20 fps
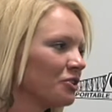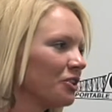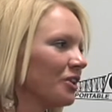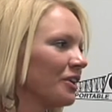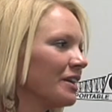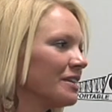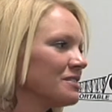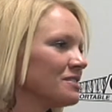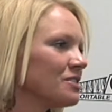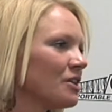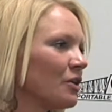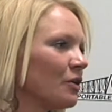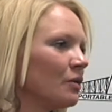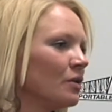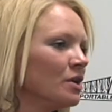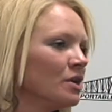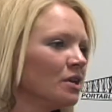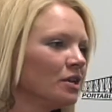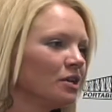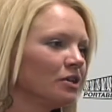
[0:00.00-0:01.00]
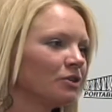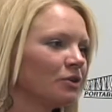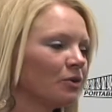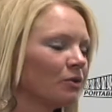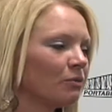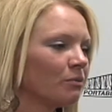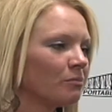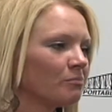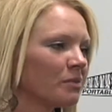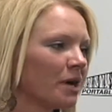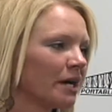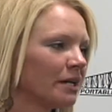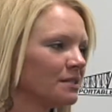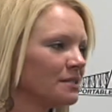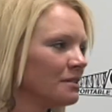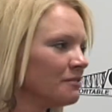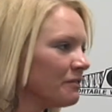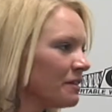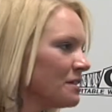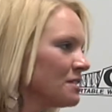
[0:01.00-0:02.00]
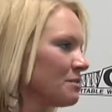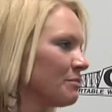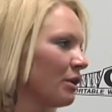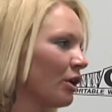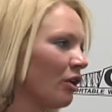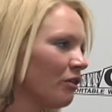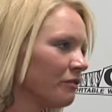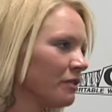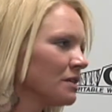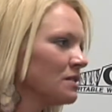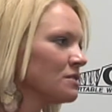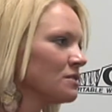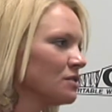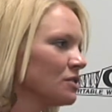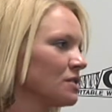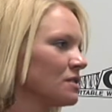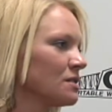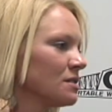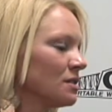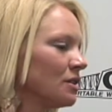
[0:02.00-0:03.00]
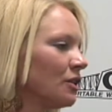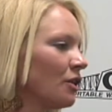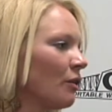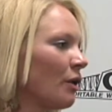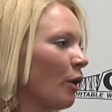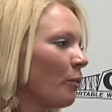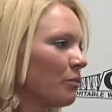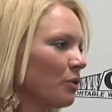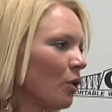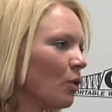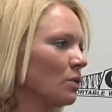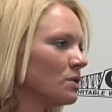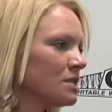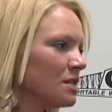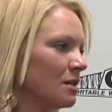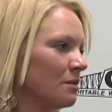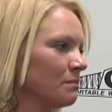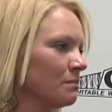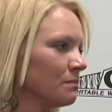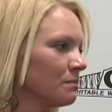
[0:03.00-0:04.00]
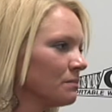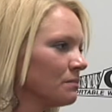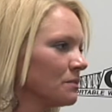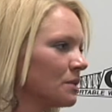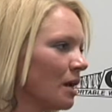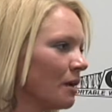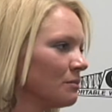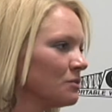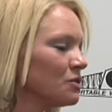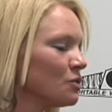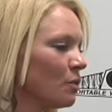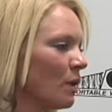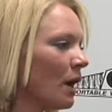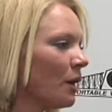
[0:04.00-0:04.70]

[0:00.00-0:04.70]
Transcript: And so, you know, my defense and my offense just, you know, helped the whole team do well.